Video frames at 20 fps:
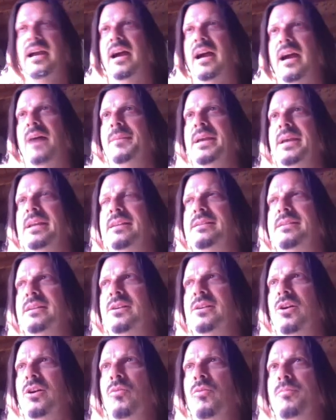Yeah. I mean, to
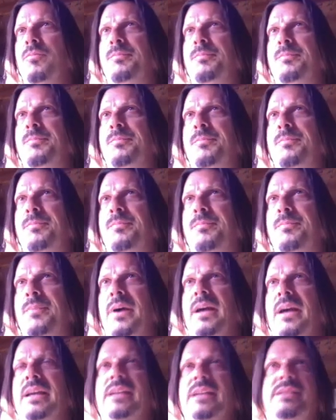go
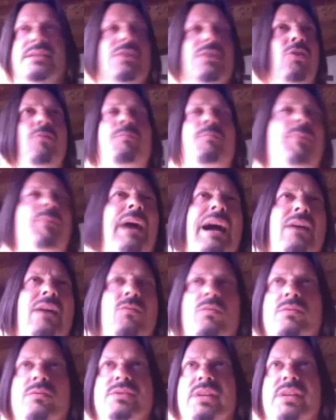
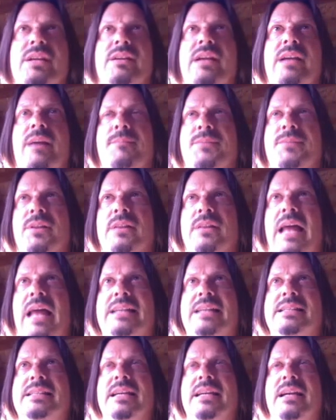backwards, the
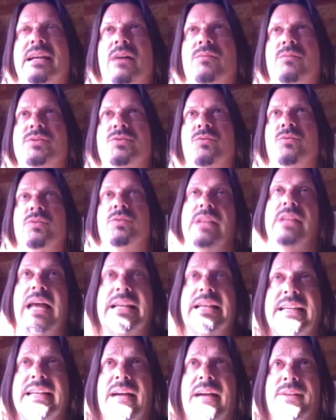last gig I was doing, the
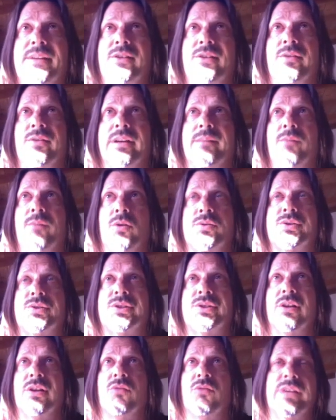last thing I've been doing most,
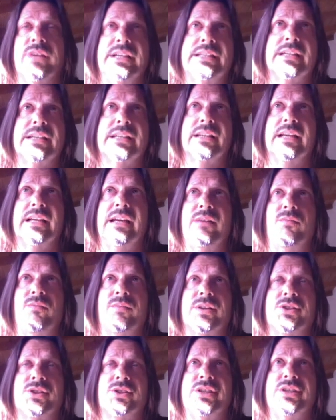recently,
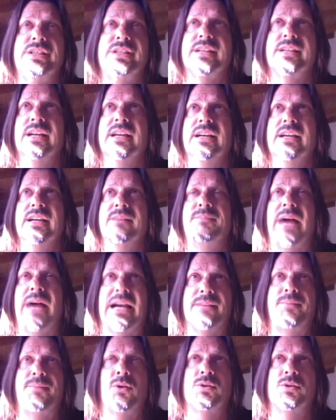because she's
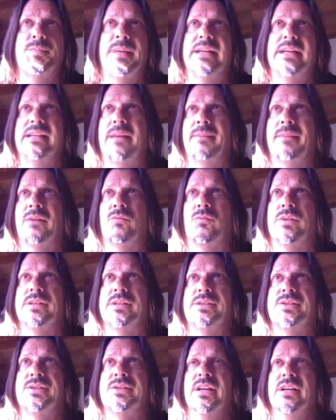post-pandemic,
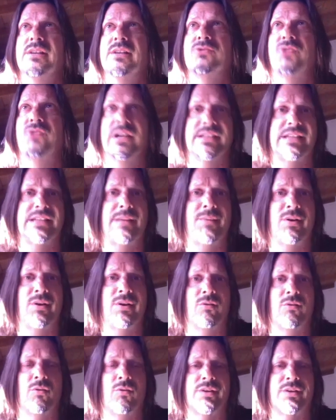was
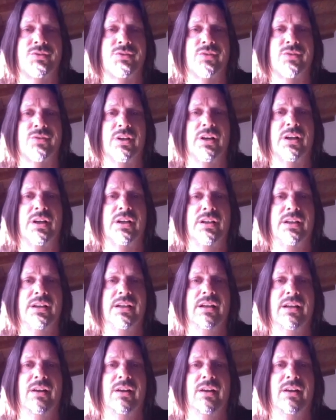Trans-Siberian Orchestra,